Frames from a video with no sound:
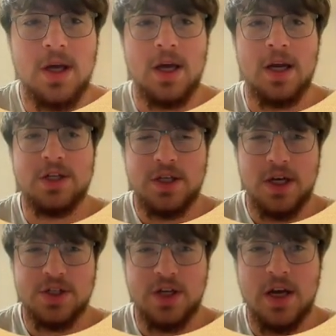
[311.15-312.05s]
In
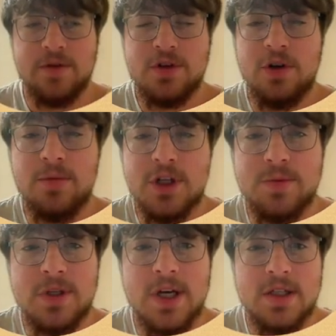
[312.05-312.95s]
education, every student must
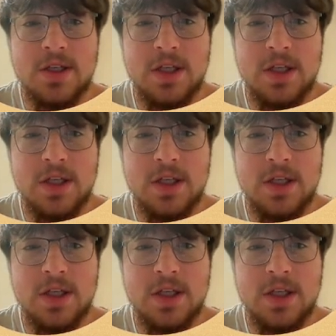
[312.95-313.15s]
be tested